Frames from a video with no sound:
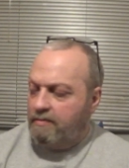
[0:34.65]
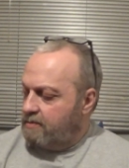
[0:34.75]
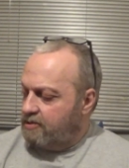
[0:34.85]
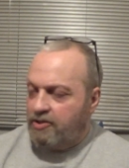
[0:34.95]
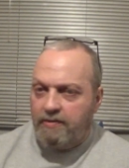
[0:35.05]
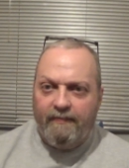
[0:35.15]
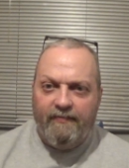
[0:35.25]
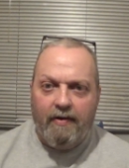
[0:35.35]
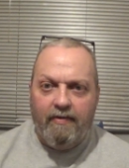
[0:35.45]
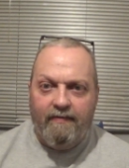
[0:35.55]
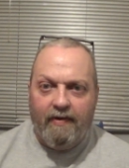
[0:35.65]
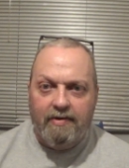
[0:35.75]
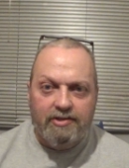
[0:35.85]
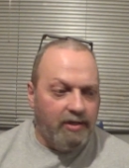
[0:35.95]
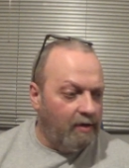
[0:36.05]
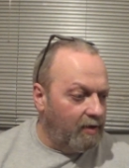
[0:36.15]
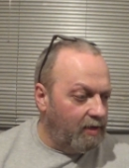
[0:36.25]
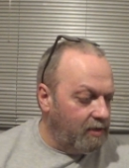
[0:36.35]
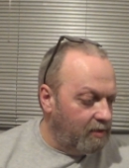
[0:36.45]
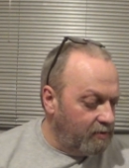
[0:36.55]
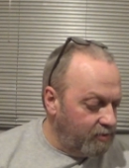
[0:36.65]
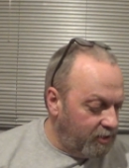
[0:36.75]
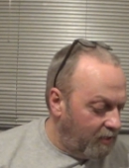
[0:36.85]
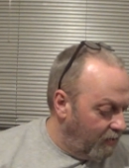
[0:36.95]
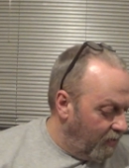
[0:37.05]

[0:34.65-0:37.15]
It's very slightly used.